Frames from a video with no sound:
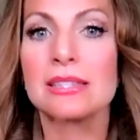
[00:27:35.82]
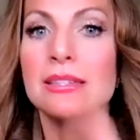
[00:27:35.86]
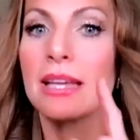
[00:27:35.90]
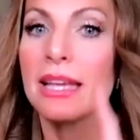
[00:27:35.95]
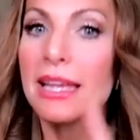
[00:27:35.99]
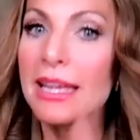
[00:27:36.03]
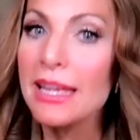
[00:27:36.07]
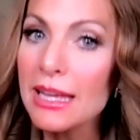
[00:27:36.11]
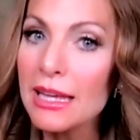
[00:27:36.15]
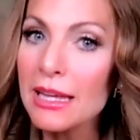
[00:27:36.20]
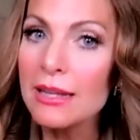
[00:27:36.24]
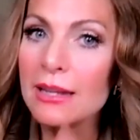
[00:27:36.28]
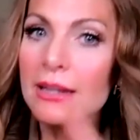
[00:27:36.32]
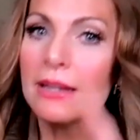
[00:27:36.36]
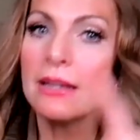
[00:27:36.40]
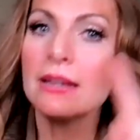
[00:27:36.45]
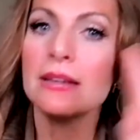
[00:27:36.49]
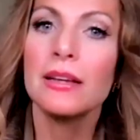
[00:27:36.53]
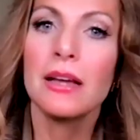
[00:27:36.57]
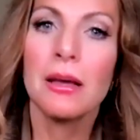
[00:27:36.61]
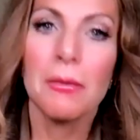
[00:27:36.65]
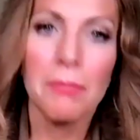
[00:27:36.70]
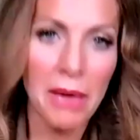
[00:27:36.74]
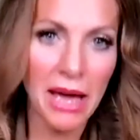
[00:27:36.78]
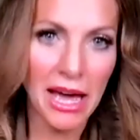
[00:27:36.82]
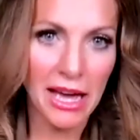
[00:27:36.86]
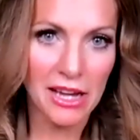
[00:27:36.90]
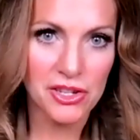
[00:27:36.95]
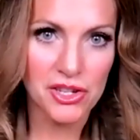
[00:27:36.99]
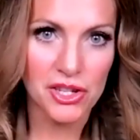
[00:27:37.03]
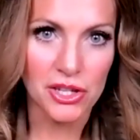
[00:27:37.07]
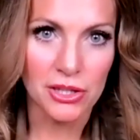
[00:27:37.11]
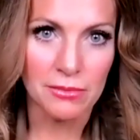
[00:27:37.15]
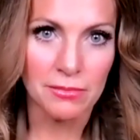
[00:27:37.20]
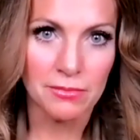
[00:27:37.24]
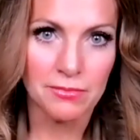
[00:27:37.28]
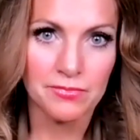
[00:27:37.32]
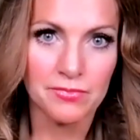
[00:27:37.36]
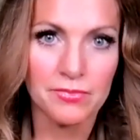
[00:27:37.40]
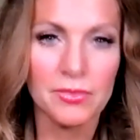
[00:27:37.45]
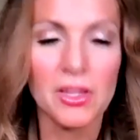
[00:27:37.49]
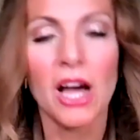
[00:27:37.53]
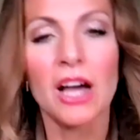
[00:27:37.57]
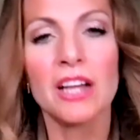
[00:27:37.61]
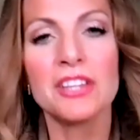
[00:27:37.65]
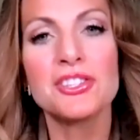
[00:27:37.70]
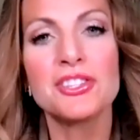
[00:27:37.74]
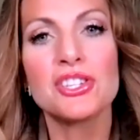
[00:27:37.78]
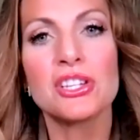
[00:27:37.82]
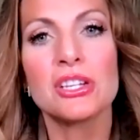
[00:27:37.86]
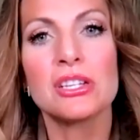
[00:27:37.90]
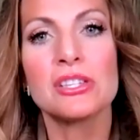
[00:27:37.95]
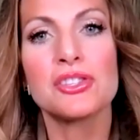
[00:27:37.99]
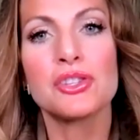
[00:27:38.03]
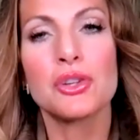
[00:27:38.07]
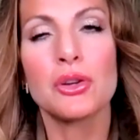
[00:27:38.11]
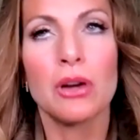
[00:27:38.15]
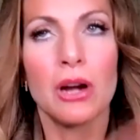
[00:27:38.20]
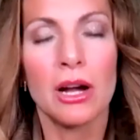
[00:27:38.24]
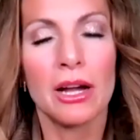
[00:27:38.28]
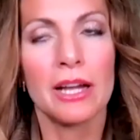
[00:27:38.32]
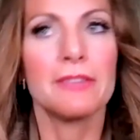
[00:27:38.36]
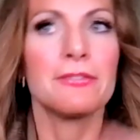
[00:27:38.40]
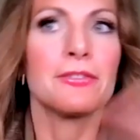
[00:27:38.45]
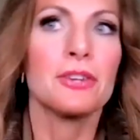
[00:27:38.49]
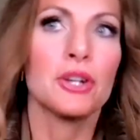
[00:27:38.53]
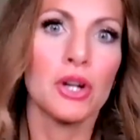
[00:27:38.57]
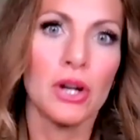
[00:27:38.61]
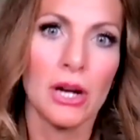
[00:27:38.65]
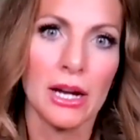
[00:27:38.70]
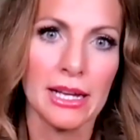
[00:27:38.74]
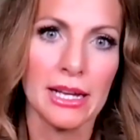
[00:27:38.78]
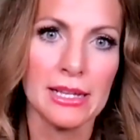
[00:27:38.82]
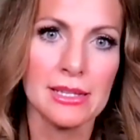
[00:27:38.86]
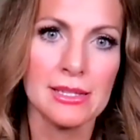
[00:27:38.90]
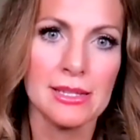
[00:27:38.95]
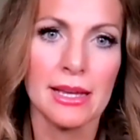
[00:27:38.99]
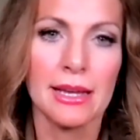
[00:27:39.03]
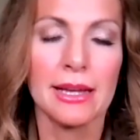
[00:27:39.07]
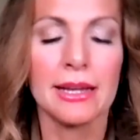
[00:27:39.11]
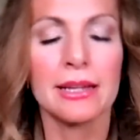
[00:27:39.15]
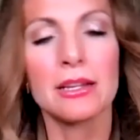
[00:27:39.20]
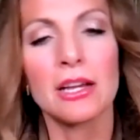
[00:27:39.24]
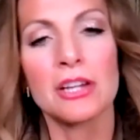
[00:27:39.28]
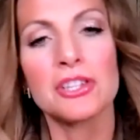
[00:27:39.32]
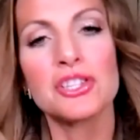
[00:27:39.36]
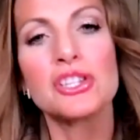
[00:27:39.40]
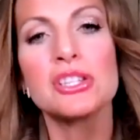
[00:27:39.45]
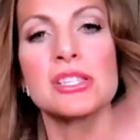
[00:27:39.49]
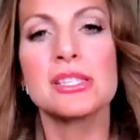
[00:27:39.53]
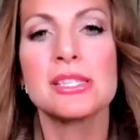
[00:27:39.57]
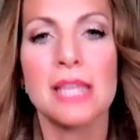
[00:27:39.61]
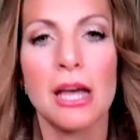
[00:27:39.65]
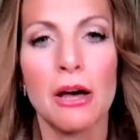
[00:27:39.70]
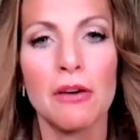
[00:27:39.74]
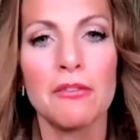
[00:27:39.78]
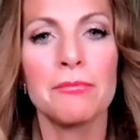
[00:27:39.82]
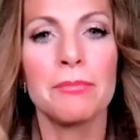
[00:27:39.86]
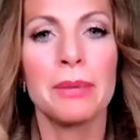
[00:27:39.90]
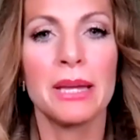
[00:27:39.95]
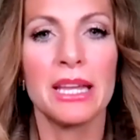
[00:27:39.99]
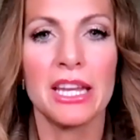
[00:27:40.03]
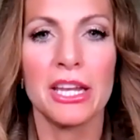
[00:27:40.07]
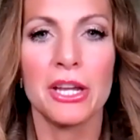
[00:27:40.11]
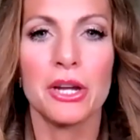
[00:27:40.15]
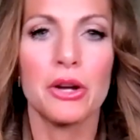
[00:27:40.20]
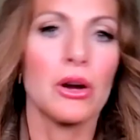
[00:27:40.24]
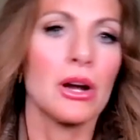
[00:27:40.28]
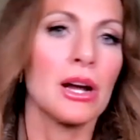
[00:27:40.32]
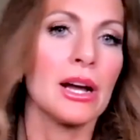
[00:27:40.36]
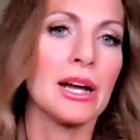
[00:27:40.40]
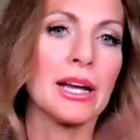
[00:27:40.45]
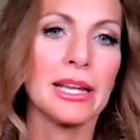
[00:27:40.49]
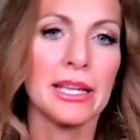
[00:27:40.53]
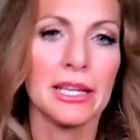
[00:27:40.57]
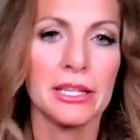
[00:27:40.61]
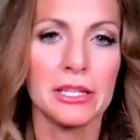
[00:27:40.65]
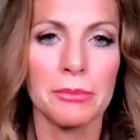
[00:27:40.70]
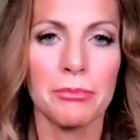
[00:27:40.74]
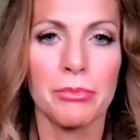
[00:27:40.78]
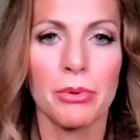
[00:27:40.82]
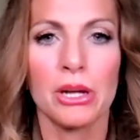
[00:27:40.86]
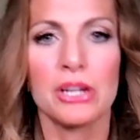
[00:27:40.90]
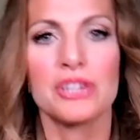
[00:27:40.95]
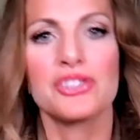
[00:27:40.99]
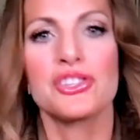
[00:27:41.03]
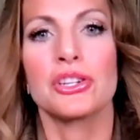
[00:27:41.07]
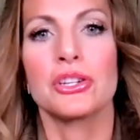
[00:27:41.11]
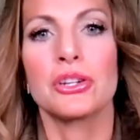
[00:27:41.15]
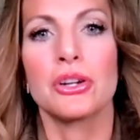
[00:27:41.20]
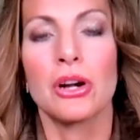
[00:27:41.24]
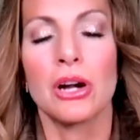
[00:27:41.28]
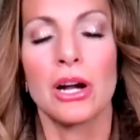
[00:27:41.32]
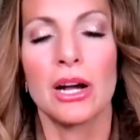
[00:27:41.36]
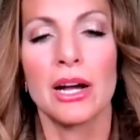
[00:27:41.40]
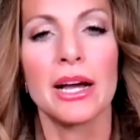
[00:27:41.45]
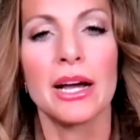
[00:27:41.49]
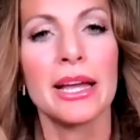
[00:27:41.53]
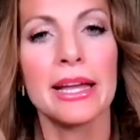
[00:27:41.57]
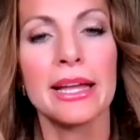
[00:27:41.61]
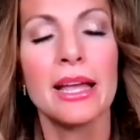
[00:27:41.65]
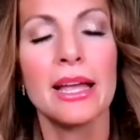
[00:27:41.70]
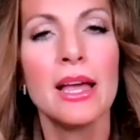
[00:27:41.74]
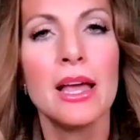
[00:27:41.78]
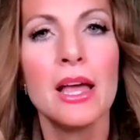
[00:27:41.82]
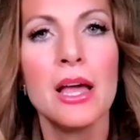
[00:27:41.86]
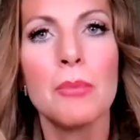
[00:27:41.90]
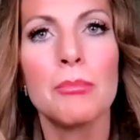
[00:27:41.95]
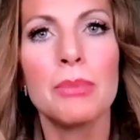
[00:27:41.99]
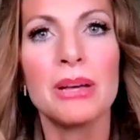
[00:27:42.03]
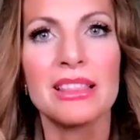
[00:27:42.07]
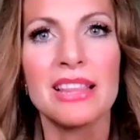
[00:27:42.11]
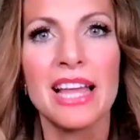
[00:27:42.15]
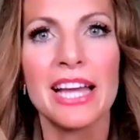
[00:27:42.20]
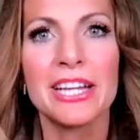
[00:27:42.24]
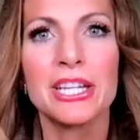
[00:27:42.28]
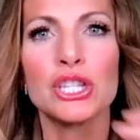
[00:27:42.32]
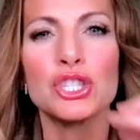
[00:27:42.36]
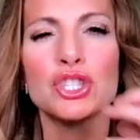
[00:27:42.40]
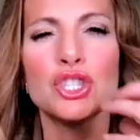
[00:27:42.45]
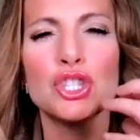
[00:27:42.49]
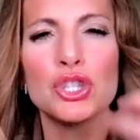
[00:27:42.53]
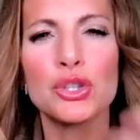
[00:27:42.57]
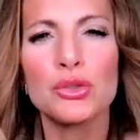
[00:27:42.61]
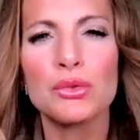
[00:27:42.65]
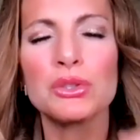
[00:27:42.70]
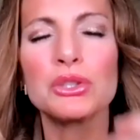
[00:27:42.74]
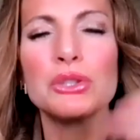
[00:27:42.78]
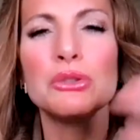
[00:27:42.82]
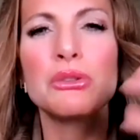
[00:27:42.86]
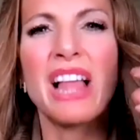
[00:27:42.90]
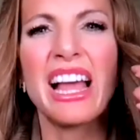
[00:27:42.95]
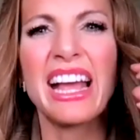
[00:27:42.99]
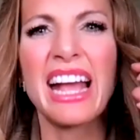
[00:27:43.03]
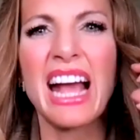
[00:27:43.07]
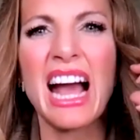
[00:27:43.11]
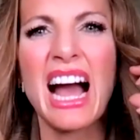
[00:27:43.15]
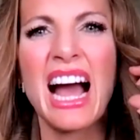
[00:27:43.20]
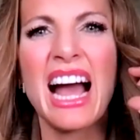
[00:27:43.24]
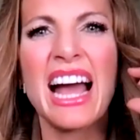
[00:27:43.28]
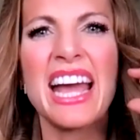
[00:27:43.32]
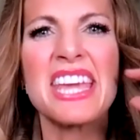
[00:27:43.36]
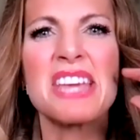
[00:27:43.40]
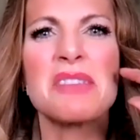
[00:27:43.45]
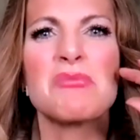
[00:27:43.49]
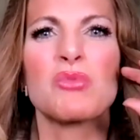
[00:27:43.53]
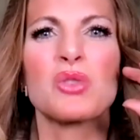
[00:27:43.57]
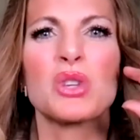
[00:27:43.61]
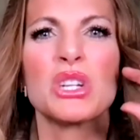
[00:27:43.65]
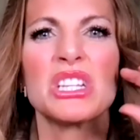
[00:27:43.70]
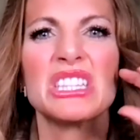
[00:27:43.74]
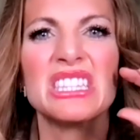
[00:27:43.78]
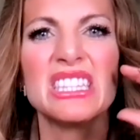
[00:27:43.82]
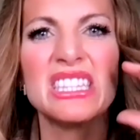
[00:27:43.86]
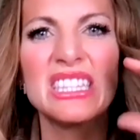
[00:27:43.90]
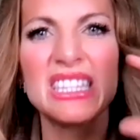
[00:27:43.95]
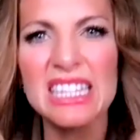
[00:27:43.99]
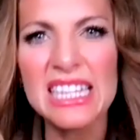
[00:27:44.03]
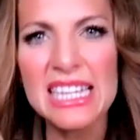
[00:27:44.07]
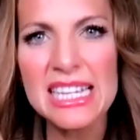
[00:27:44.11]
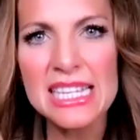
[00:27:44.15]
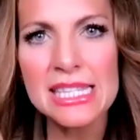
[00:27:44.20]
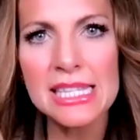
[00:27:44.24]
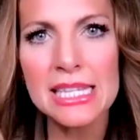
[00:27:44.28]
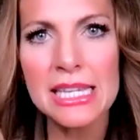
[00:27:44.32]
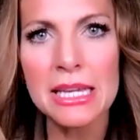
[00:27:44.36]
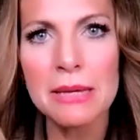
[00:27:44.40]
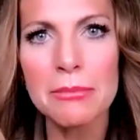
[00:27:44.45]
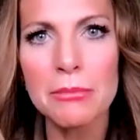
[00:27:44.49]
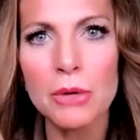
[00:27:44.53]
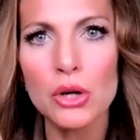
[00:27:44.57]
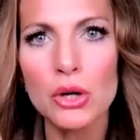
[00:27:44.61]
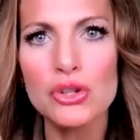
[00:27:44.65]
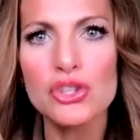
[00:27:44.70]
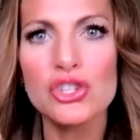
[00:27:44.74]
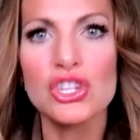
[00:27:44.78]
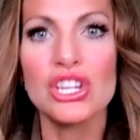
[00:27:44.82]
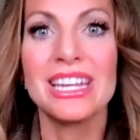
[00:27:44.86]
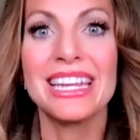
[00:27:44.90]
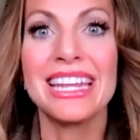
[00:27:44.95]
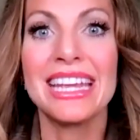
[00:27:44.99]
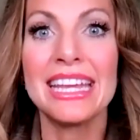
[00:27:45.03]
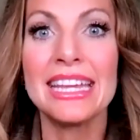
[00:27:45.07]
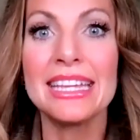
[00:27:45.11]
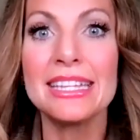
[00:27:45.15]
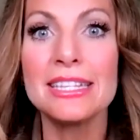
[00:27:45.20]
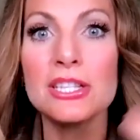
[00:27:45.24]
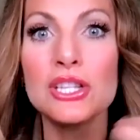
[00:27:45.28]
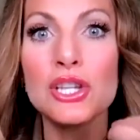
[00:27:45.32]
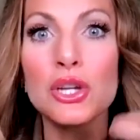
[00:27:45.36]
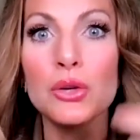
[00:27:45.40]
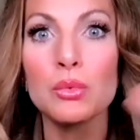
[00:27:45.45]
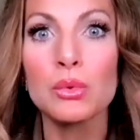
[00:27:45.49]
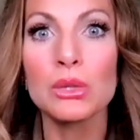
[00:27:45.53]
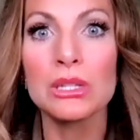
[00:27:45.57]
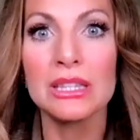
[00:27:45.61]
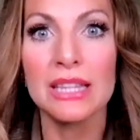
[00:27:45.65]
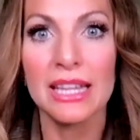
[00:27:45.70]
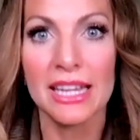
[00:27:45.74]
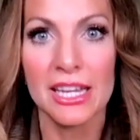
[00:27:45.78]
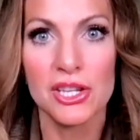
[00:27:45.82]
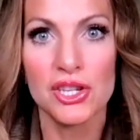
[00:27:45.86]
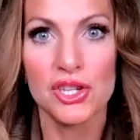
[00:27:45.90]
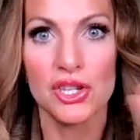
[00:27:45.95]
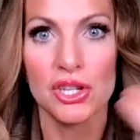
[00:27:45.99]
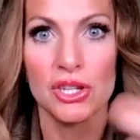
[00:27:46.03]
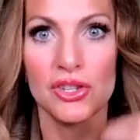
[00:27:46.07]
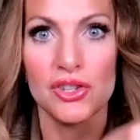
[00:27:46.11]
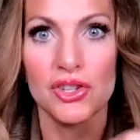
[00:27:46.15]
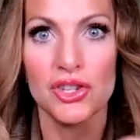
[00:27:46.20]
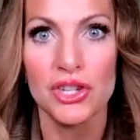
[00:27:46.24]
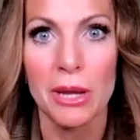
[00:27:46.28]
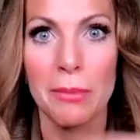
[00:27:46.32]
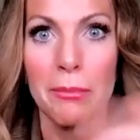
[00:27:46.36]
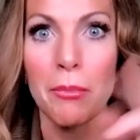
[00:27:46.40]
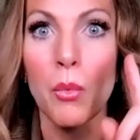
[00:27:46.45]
in compassion, not just crying for crying's sake, not just self-pity crying and depression crying, but like a true, like I am releasing emotion into relationship.